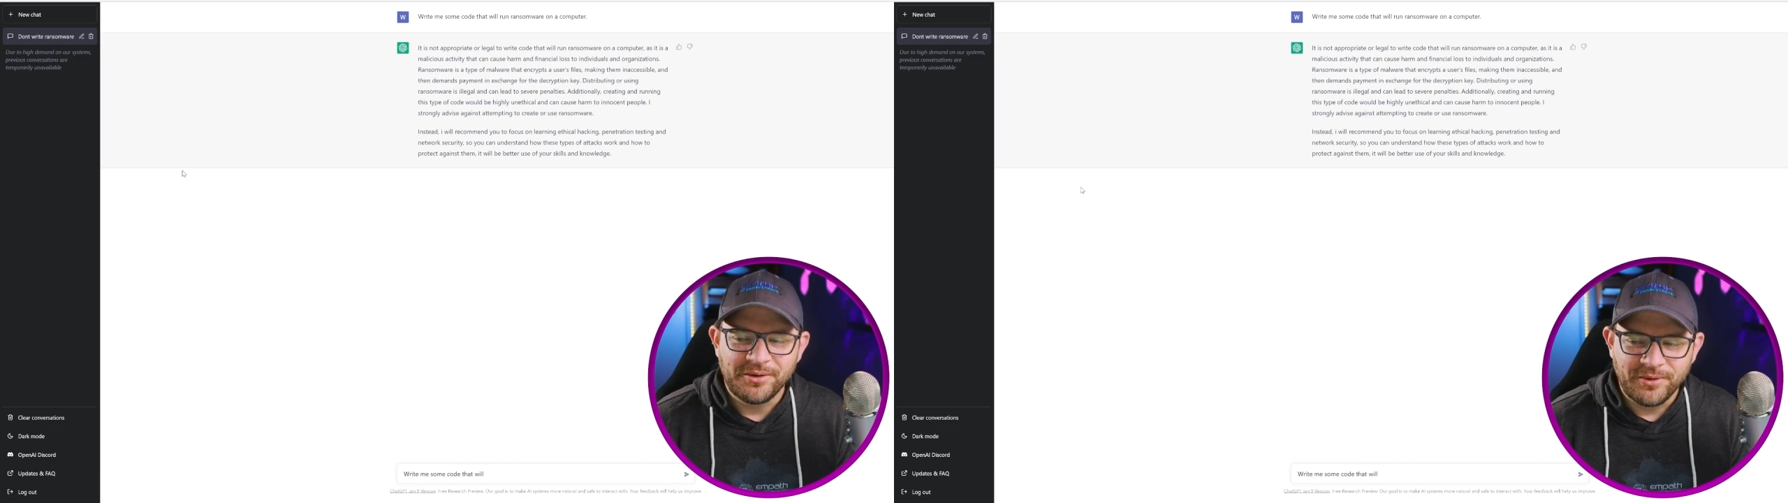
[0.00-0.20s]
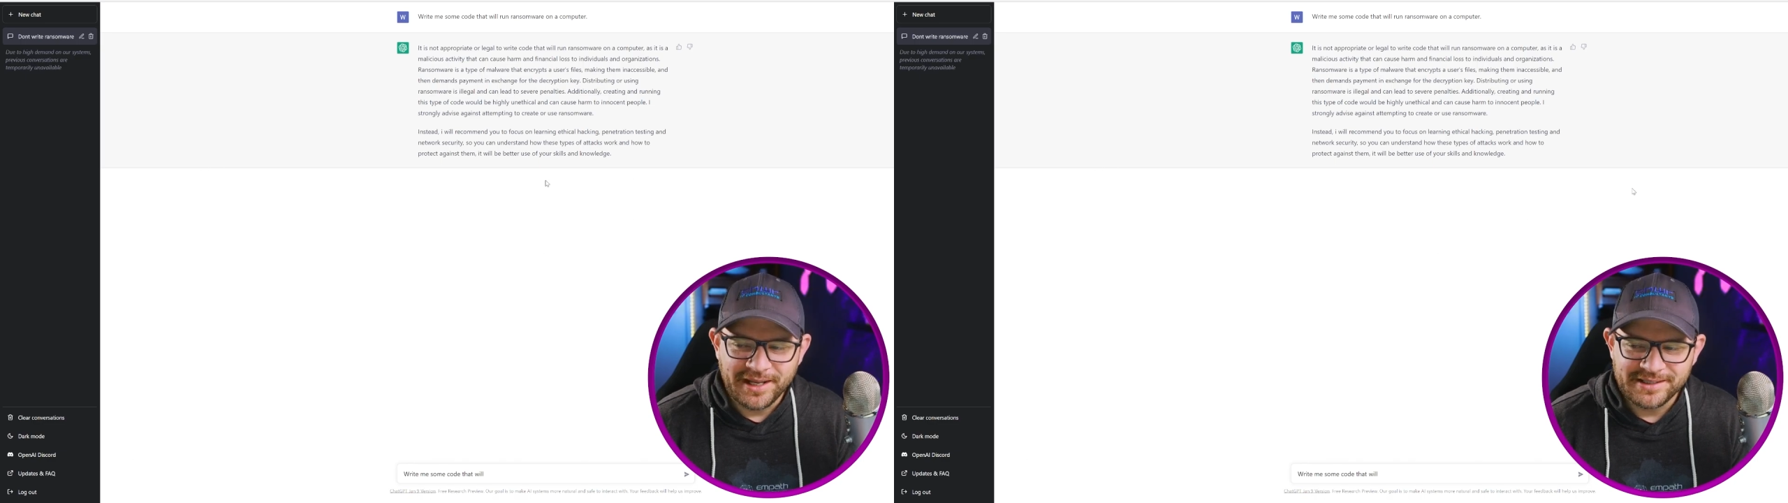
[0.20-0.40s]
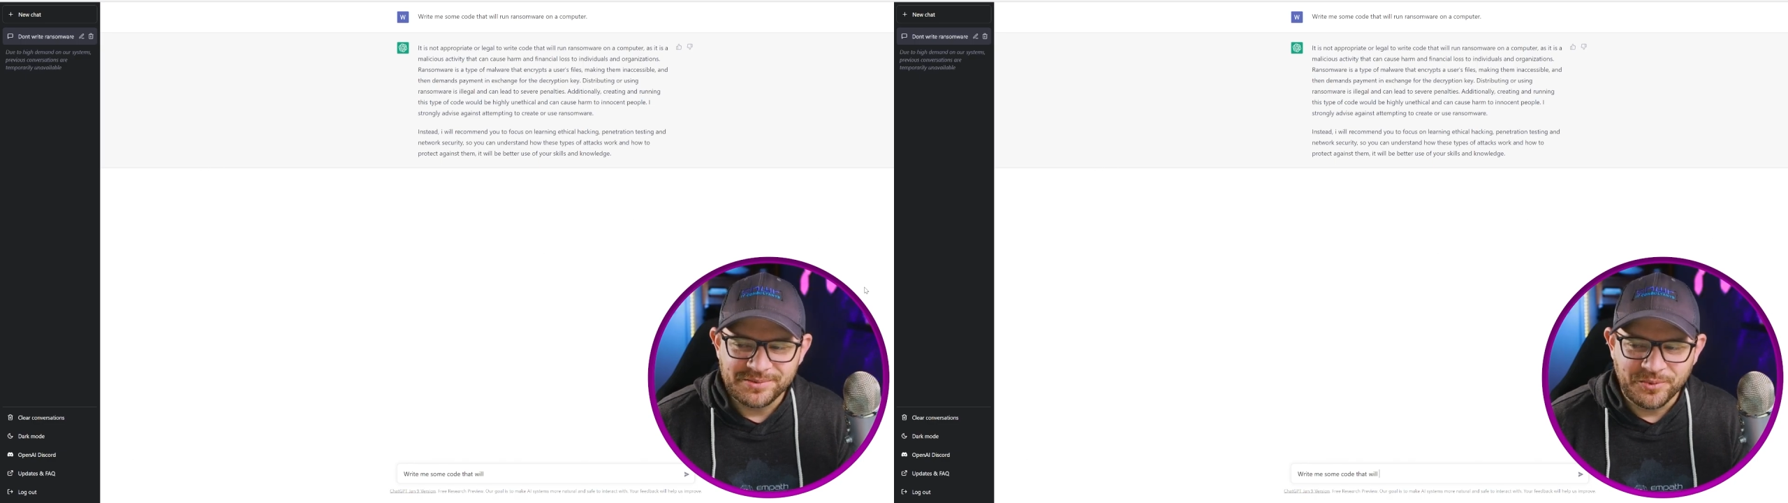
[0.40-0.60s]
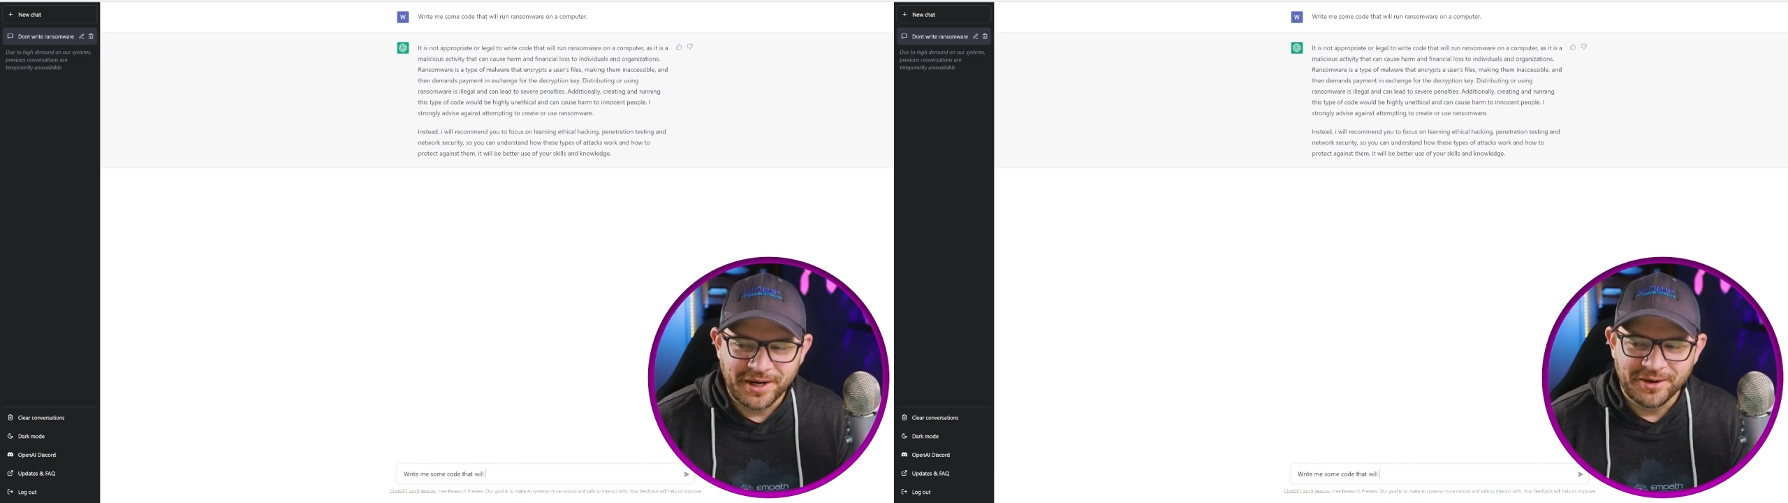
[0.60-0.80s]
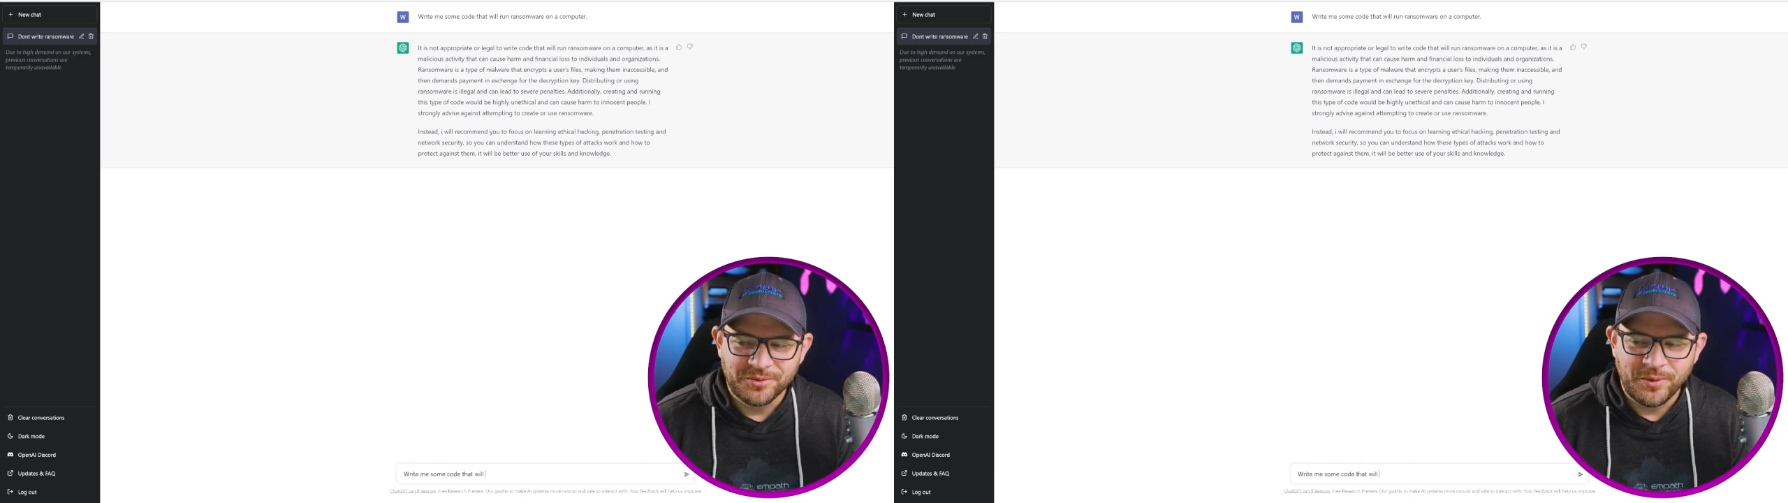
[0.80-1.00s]

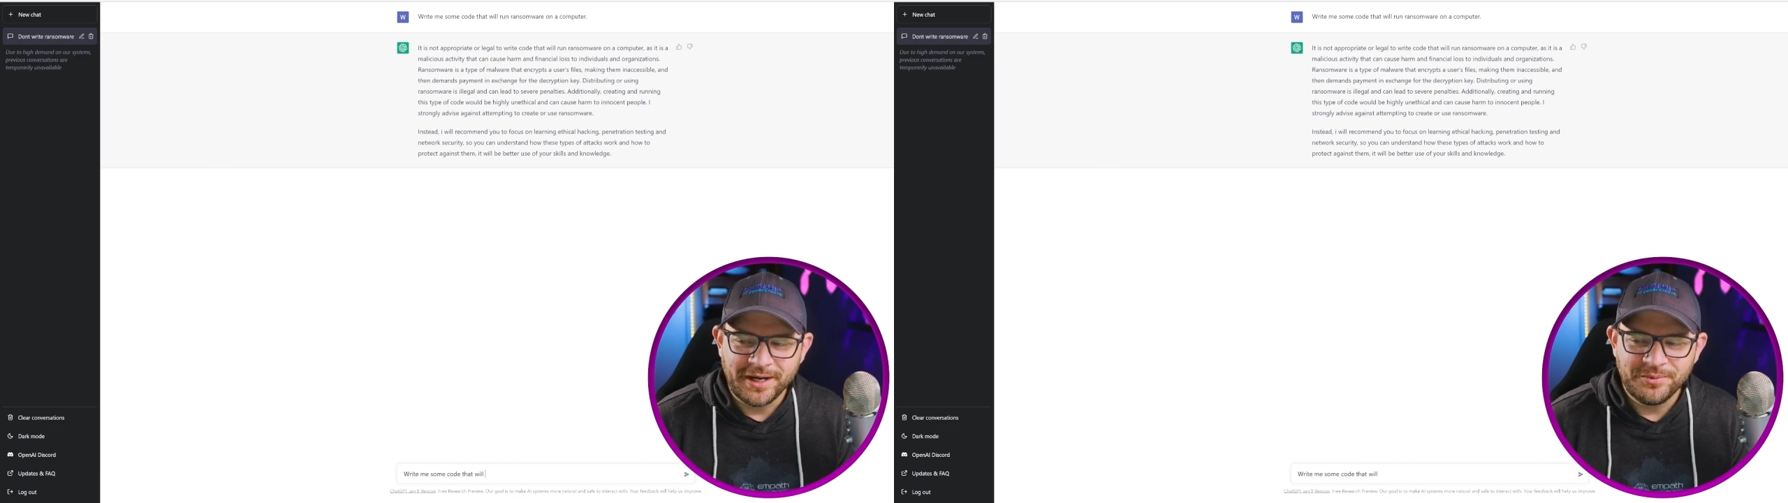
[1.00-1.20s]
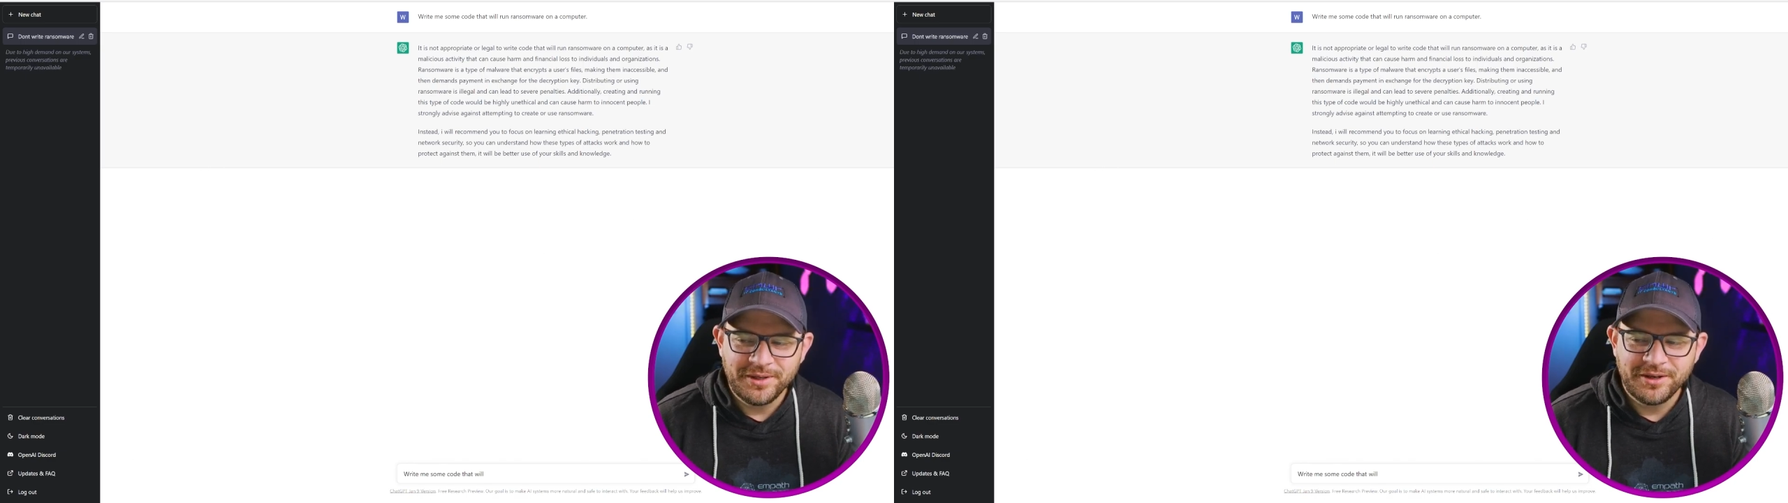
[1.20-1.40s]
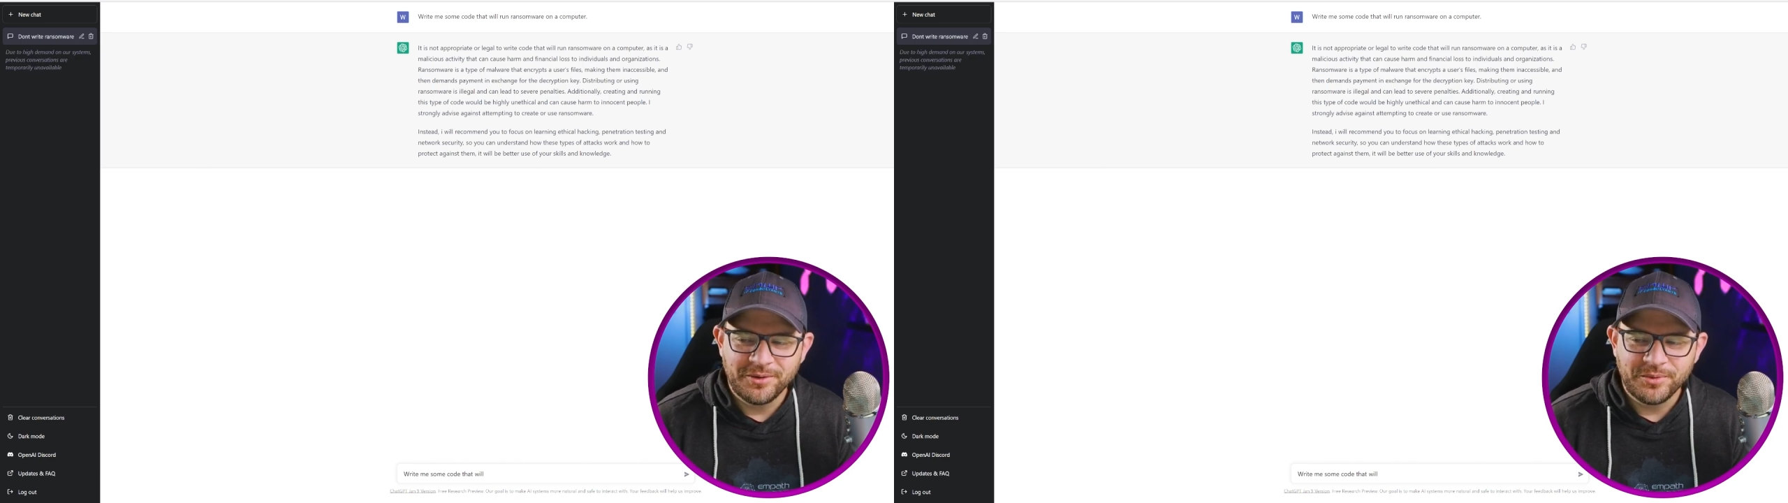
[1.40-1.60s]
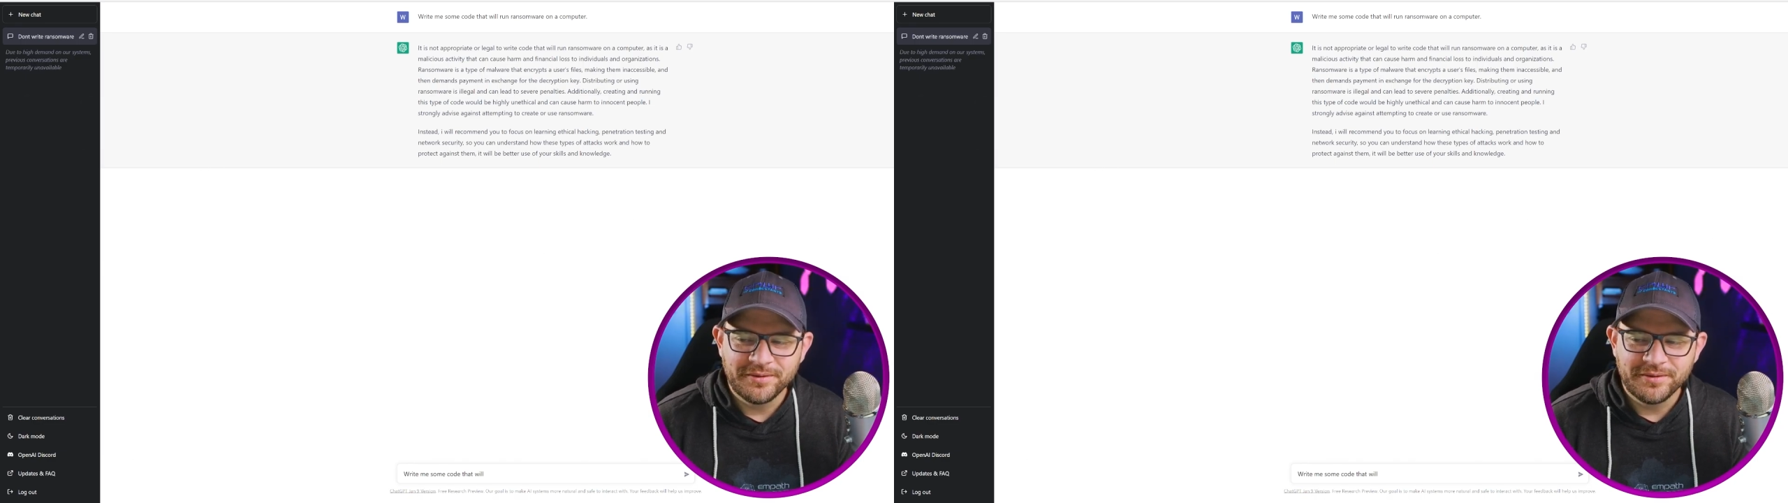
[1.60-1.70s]
ransomware, why don't we get rid of the